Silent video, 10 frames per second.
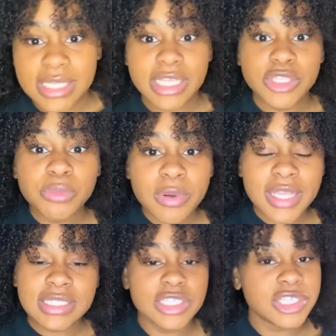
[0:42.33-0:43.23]
low
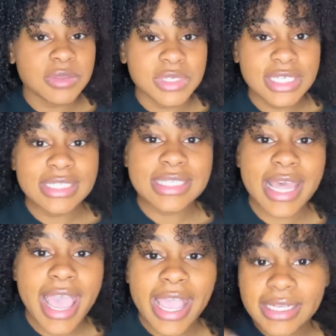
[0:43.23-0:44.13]
porosity just means
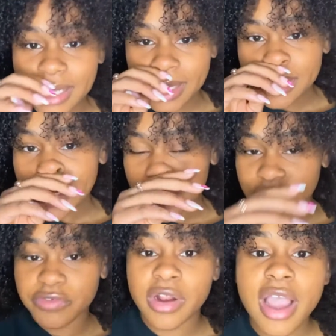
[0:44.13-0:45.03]
that it is harder
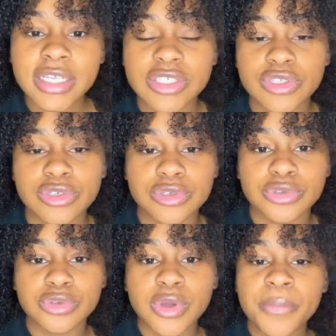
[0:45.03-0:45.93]
for us
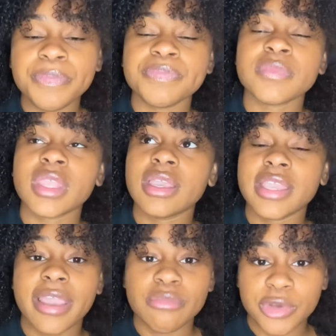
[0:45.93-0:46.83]
to get
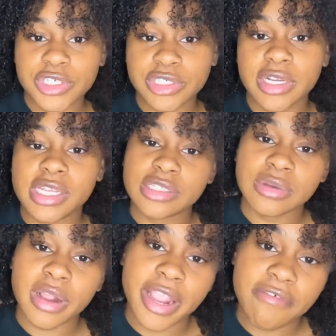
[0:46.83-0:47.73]
moisture into our
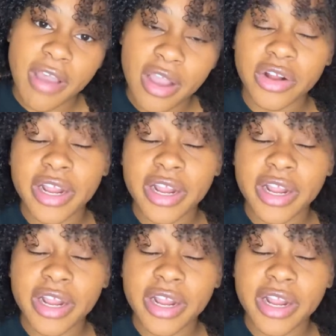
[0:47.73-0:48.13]
hair